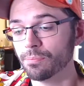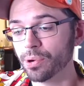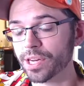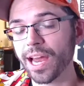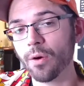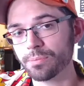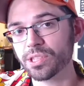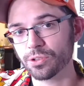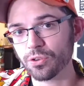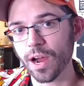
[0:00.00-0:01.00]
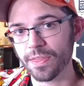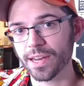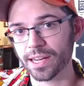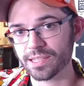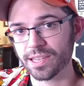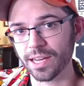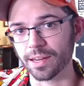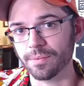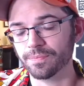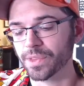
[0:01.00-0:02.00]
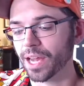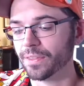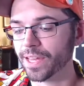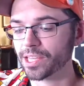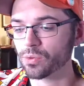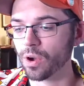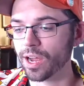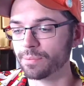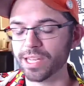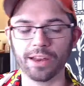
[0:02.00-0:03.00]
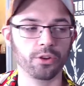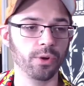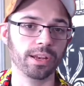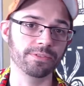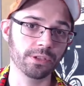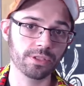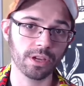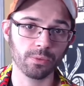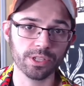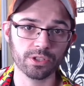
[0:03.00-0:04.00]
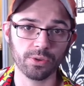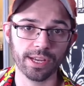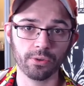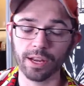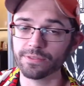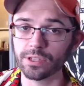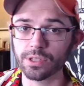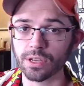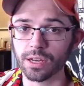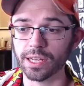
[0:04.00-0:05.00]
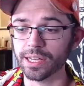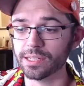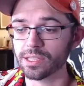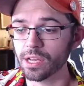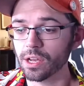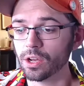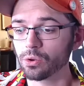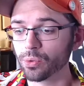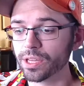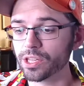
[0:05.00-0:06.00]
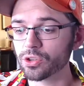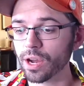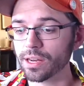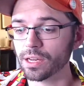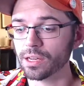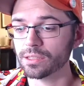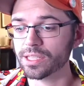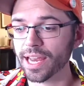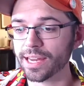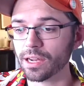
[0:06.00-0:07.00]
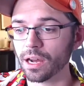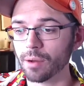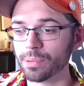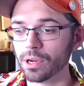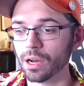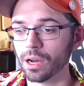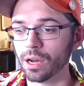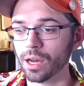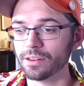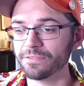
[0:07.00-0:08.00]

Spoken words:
But now I'm still trying the next thing, and that's why I'm down at Creative Tucson, which is great. Creative Tucson is really trying to take up and